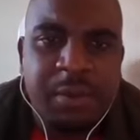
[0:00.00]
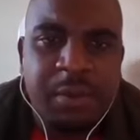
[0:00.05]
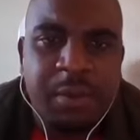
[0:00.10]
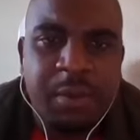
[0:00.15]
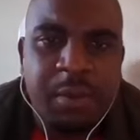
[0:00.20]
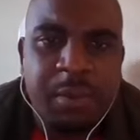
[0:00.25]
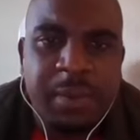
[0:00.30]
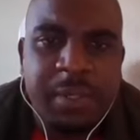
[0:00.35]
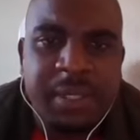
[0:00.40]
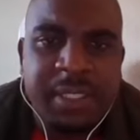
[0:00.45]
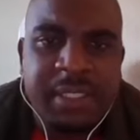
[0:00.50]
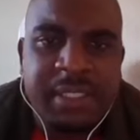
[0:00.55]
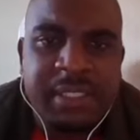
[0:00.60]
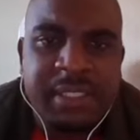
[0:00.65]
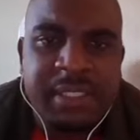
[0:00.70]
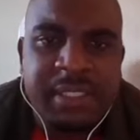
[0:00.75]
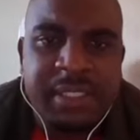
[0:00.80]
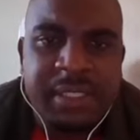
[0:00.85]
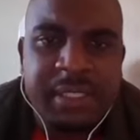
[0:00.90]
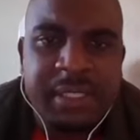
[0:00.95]

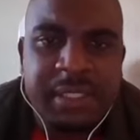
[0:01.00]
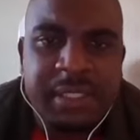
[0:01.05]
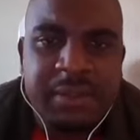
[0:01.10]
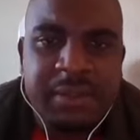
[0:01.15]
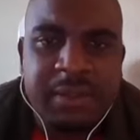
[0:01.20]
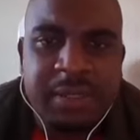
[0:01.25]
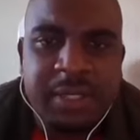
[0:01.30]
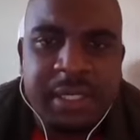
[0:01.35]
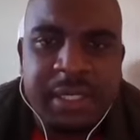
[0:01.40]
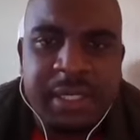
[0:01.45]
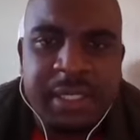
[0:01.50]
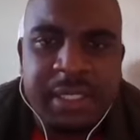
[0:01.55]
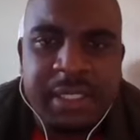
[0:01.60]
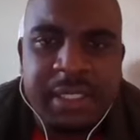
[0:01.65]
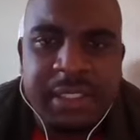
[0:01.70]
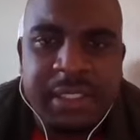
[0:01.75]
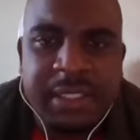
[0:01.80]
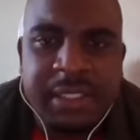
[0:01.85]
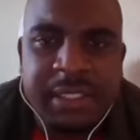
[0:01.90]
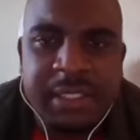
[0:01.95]
cooperation as
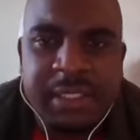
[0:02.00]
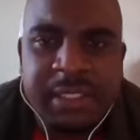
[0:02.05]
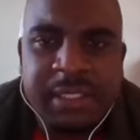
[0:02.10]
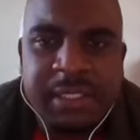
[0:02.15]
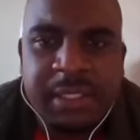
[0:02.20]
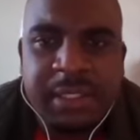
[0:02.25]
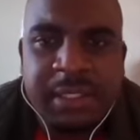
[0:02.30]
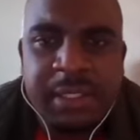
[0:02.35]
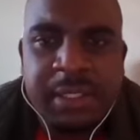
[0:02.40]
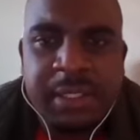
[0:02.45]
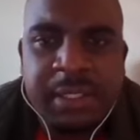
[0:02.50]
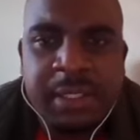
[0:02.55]
organization